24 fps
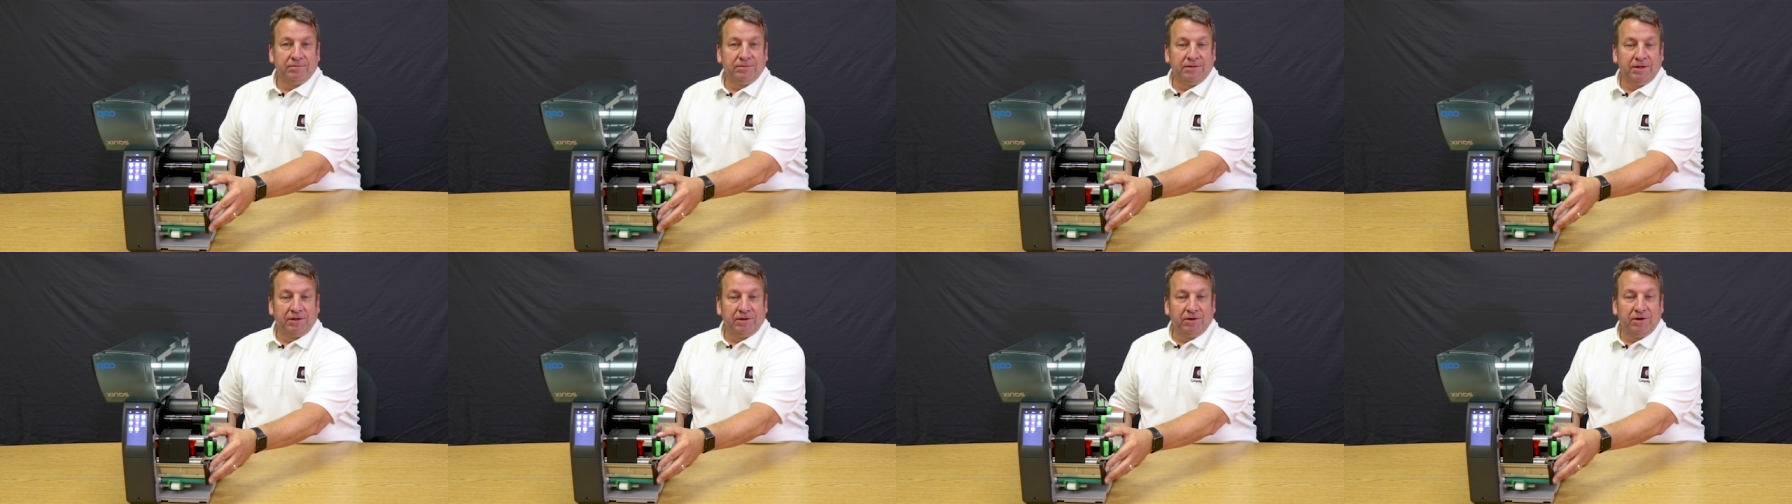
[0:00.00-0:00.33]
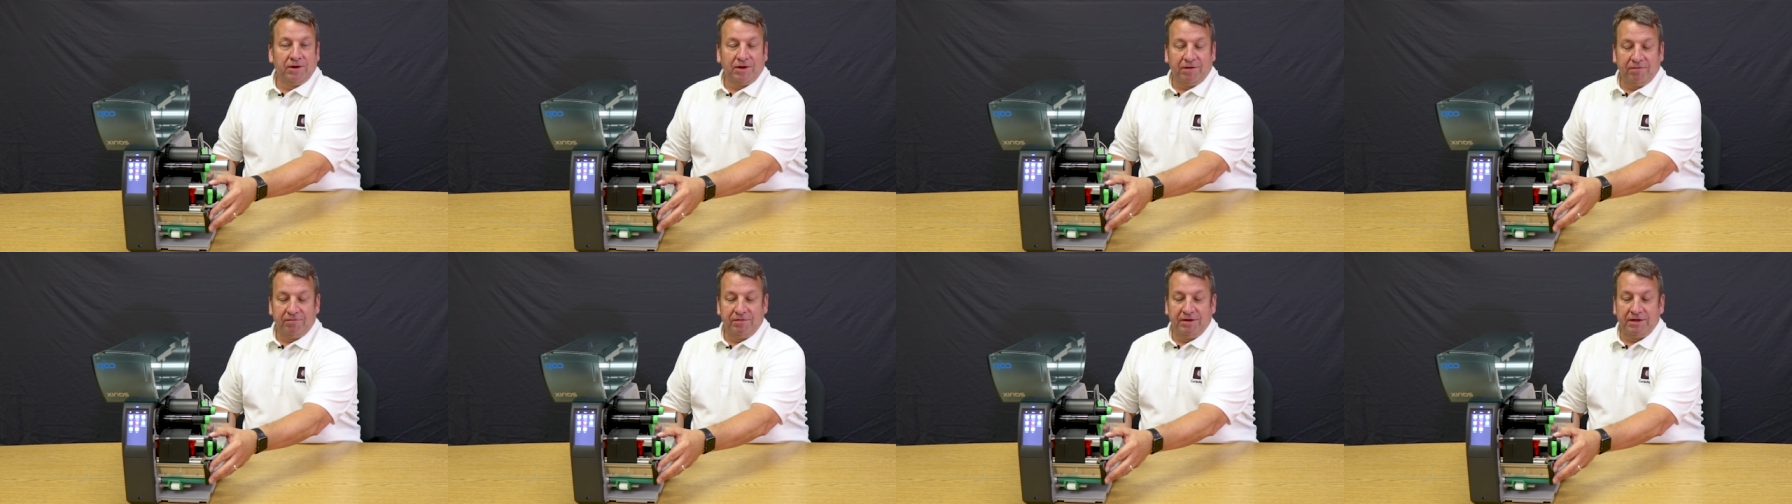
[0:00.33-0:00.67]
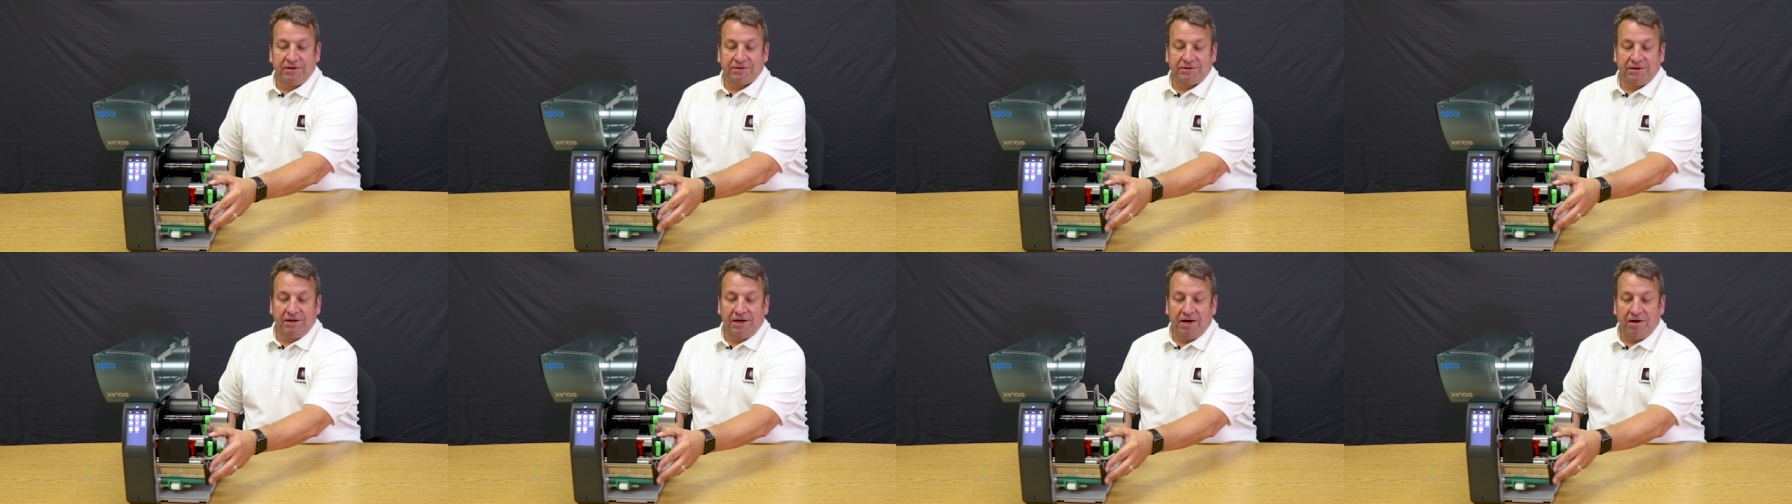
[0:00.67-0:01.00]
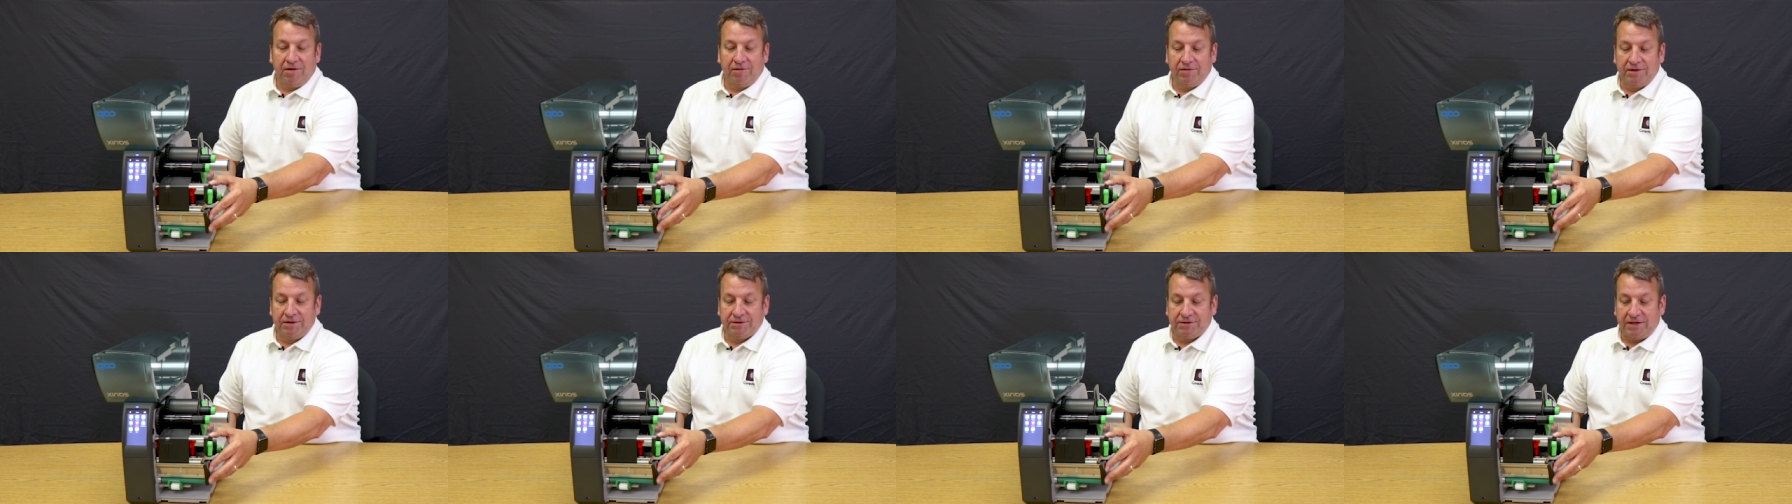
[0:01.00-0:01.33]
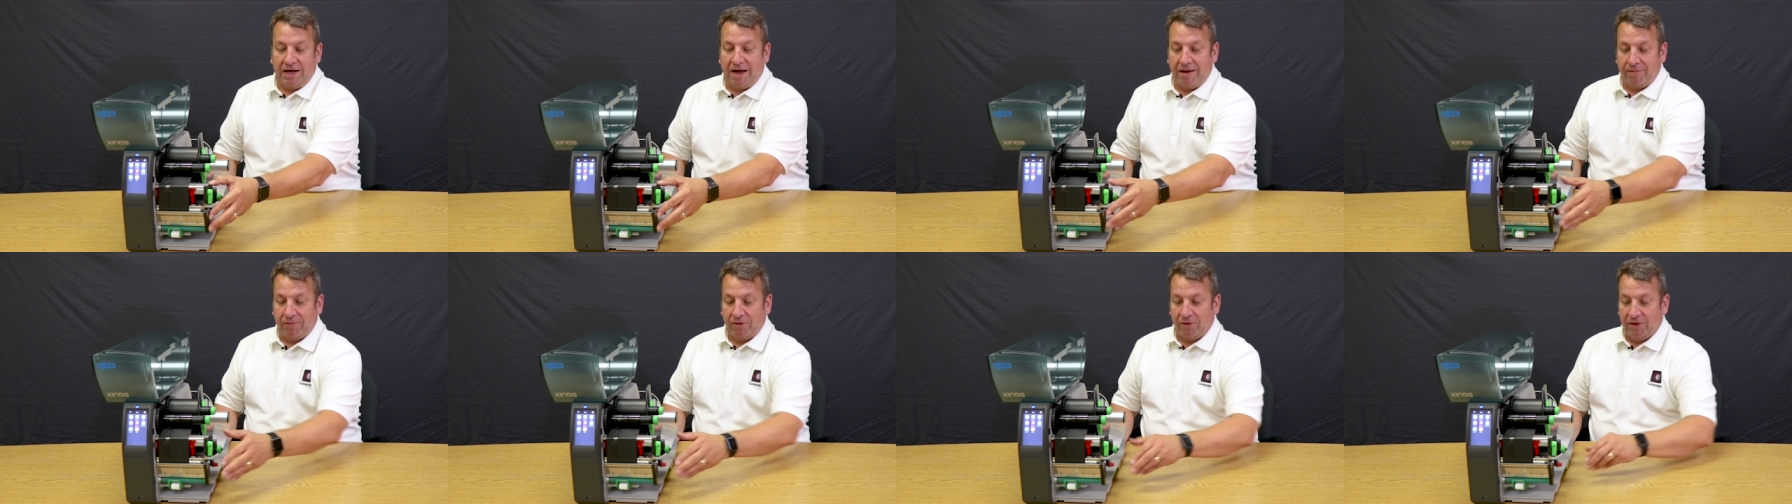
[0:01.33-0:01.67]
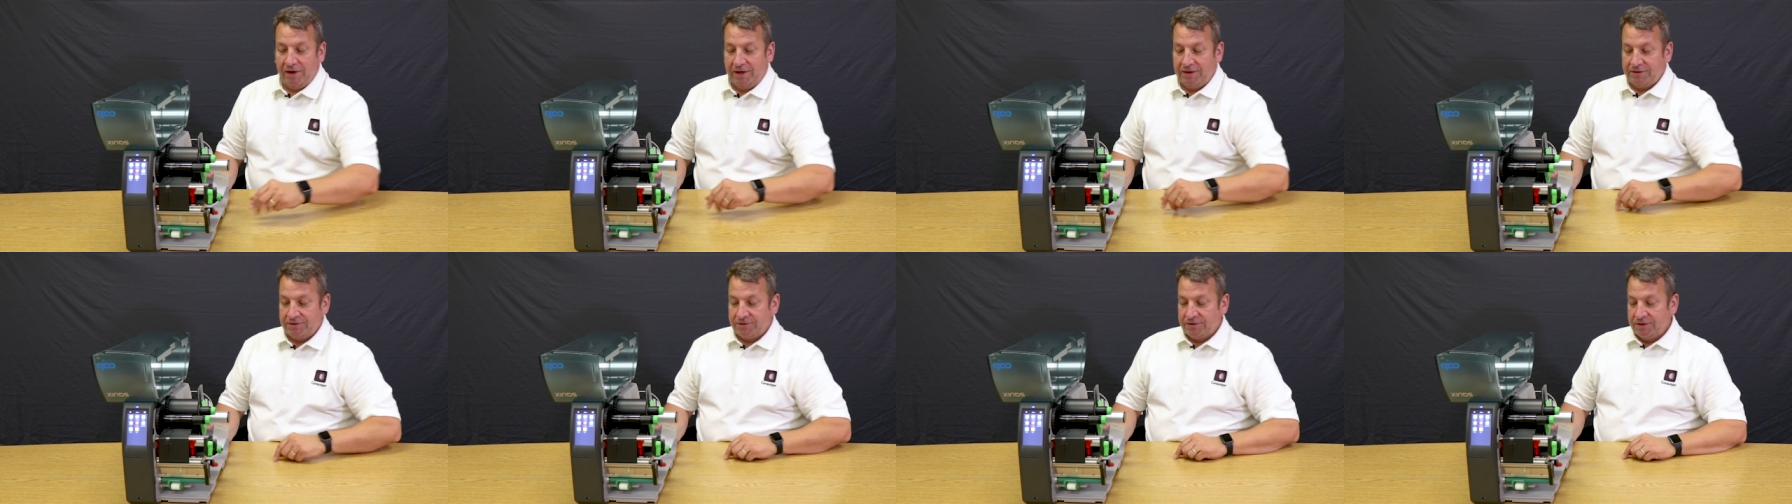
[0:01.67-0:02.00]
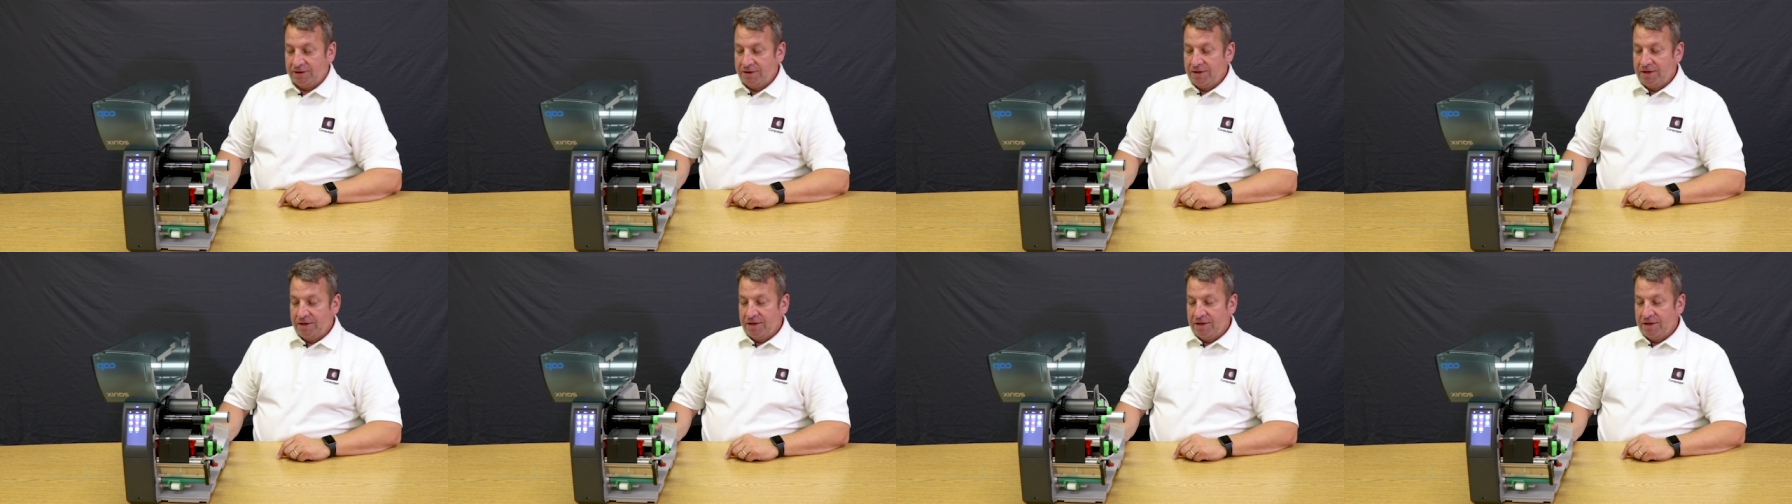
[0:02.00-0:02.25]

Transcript: the look of this and how this operates.